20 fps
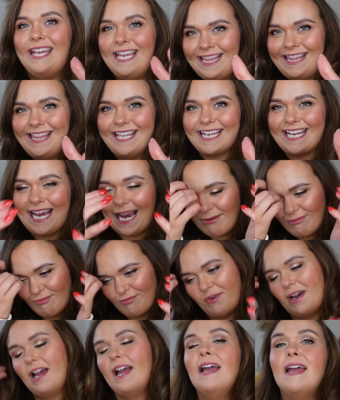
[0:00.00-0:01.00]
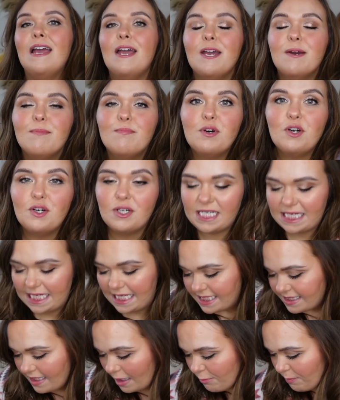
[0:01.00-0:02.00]
in the camera but
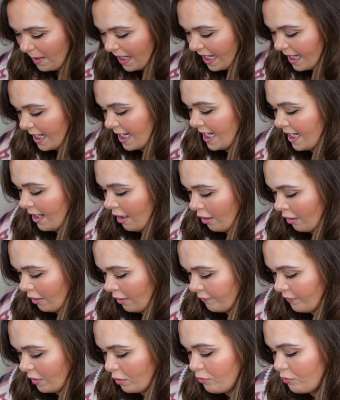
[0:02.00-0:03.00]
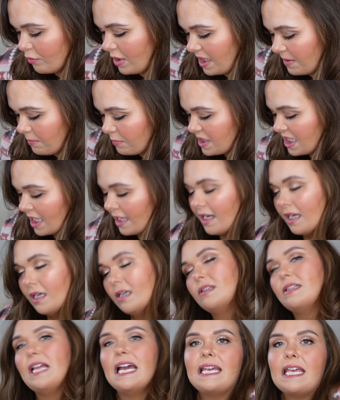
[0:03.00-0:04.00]
it's a pair of ribbed
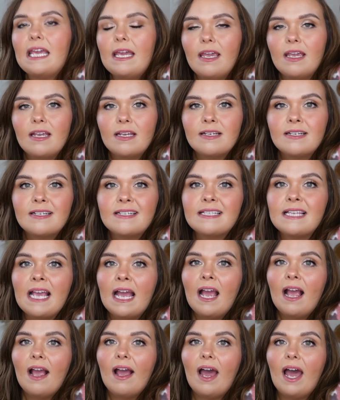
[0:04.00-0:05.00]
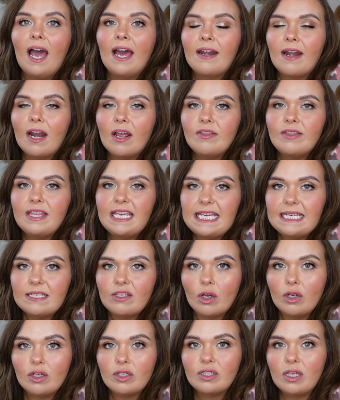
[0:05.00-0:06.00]
leggings and these
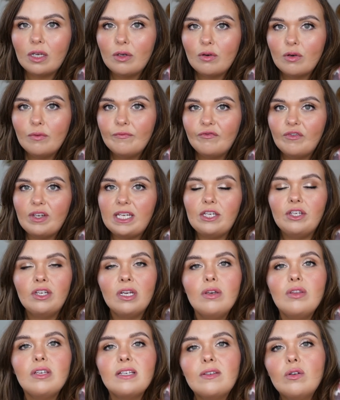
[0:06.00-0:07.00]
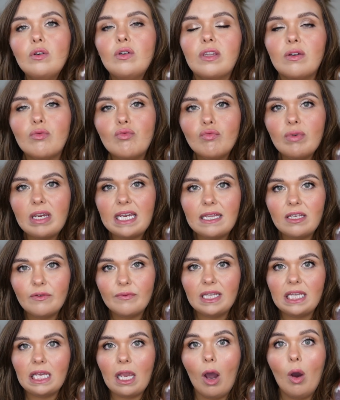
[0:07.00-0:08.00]
are so comfy. You know the sort that really,
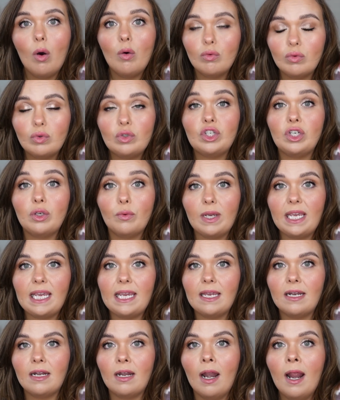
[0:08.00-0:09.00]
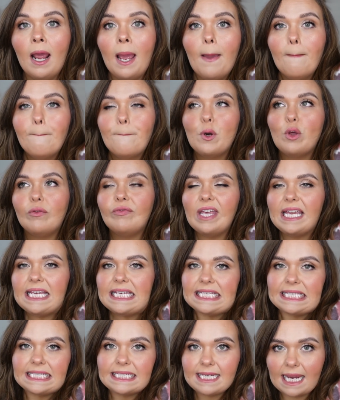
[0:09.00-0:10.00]
really hold you in, but they
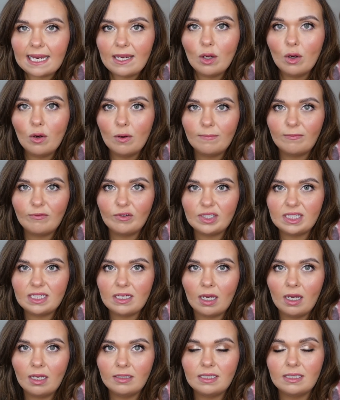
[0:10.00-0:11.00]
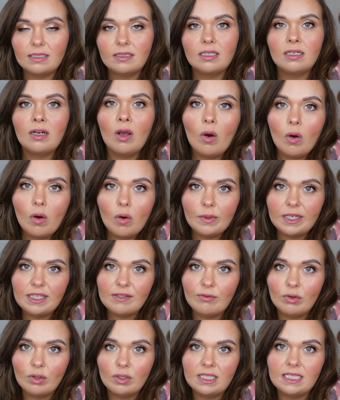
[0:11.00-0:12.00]
stay up for starters. They're not always
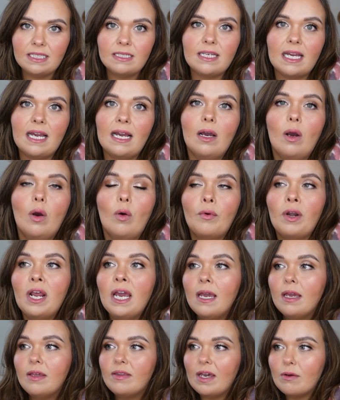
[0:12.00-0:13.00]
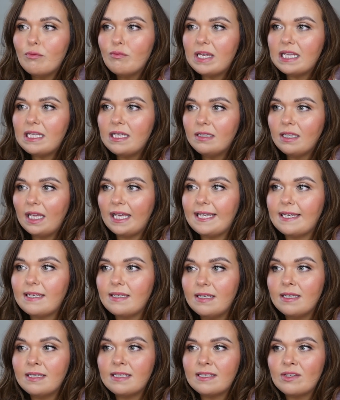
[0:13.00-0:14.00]
falling down. They're really
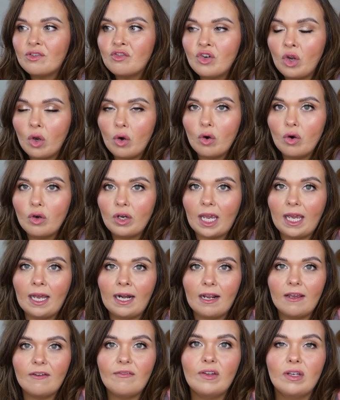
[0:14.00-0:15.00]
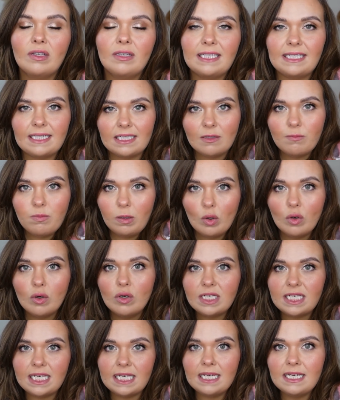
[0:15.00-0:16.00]
like snug and I feel like
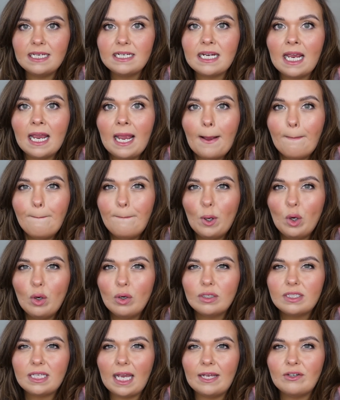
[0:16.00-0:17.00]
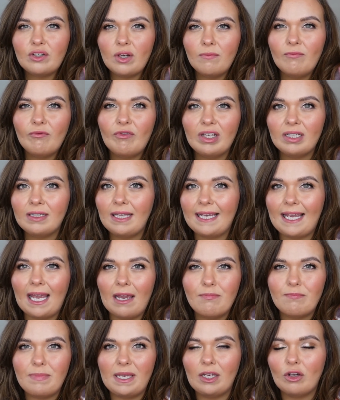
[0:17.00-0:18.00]
supported but I don't feel like
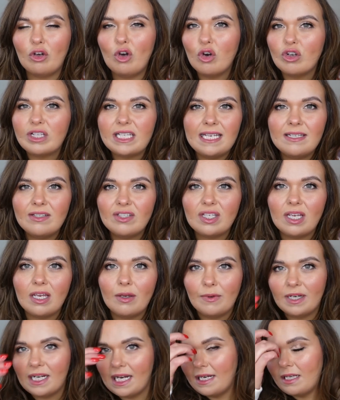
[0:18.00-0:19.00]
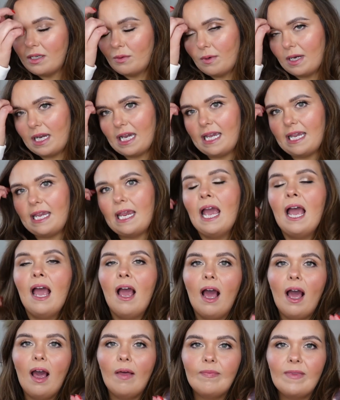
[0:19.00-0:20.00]
I've been cut into in any way
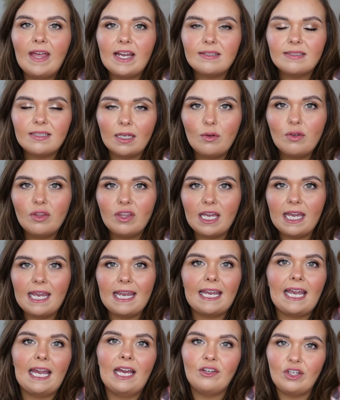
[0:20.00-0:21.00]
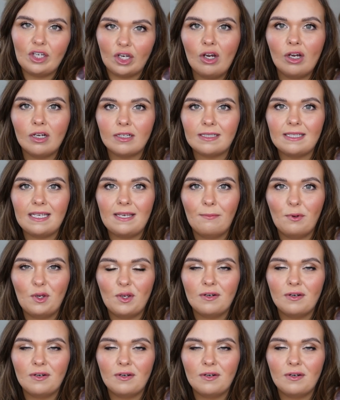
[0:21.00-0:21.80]
and they're so thick and you can't see my